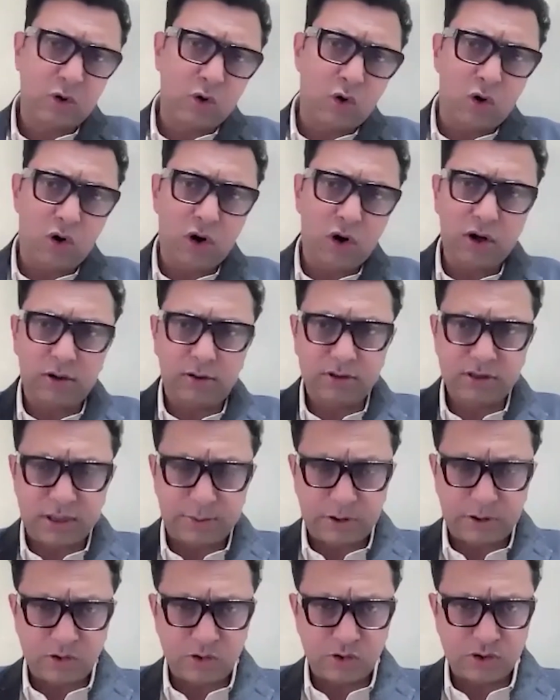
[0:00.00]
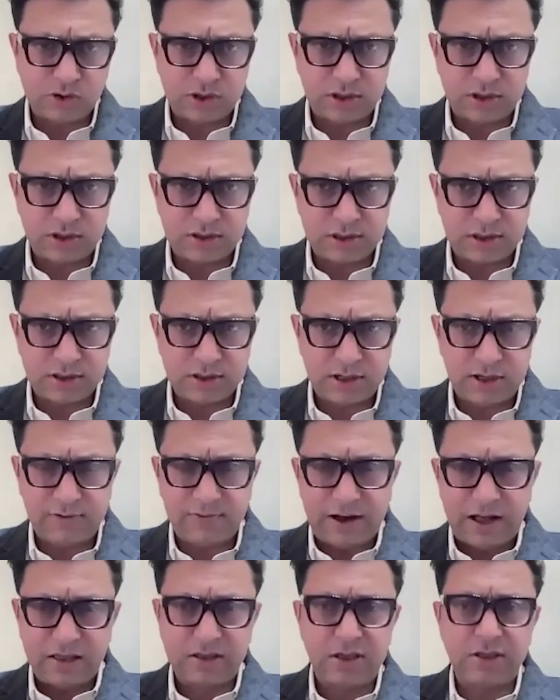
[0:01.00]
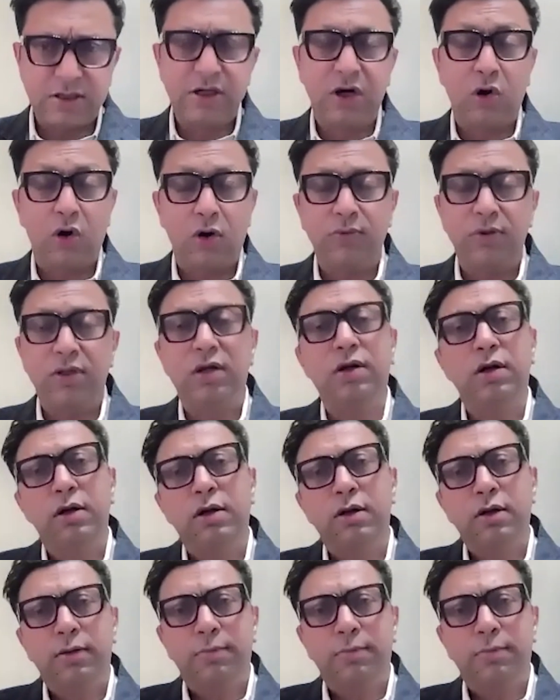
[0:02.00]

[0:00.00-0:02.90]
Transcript: or some associated surgery, valve surgery along with it,